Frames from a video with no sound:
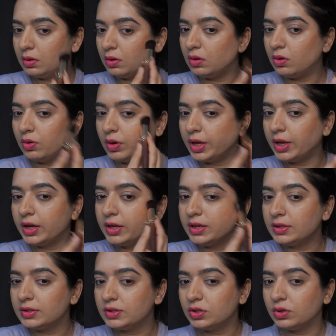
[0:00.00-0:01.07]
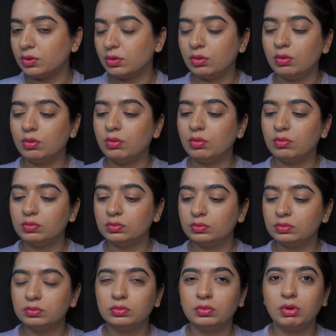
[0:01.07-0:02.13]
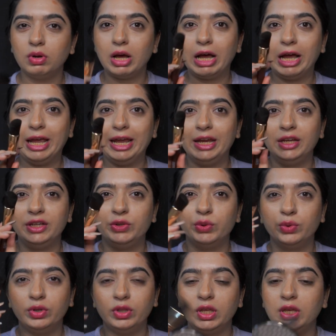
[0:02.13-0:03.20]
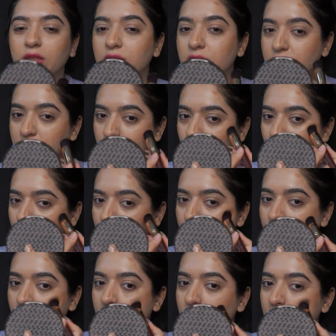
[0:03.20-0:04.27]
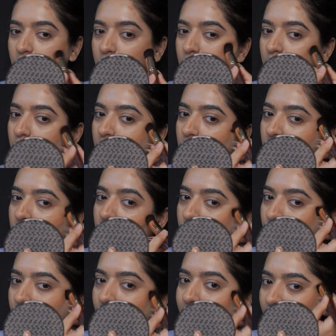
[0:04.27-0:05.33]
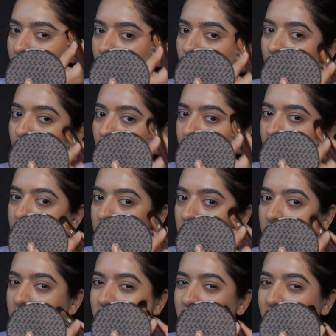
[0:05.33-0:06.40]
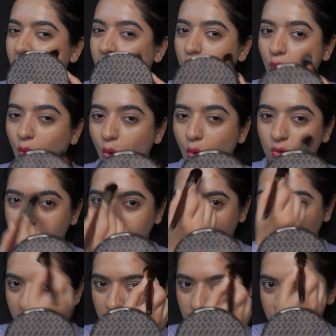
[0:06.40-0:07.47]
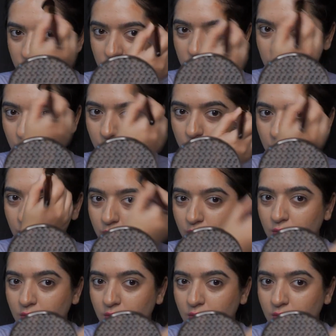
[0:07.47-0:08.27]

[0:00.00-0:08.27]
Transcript: Okay, so I don't think this is working very good. It's like okay-ish, so